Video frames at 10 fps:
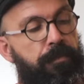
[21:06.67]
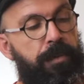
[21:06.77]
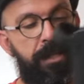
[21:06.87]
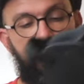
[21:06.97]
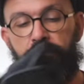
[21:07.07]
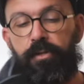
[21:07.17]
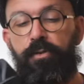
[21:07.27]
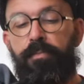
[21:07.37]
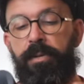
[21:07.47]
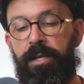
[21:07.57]
but a
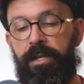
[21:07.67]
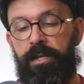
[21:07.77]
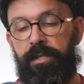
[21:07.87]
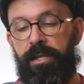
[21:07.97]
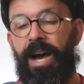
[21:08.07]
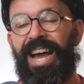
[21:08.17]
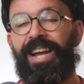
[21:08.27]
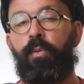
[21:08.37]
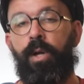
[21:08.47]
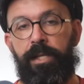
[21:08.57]
super high
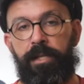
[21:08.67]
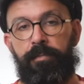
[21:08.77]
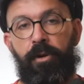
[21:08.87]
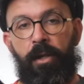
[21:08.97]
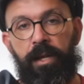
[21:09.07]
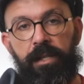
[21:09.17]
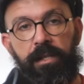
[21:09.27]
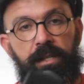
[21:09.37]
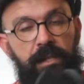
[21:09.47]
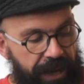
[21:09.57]
quality
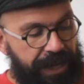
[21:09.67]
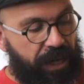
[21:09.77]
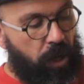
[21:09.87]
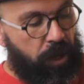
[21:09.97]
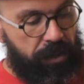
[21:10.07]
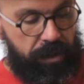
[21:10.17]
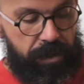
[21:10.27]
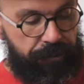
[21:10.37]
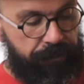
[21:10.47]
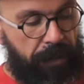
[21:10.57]
product. Any
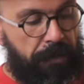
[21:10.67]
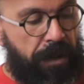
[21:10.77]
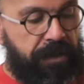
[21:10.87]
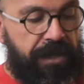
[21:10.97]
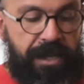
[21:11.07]
cons about this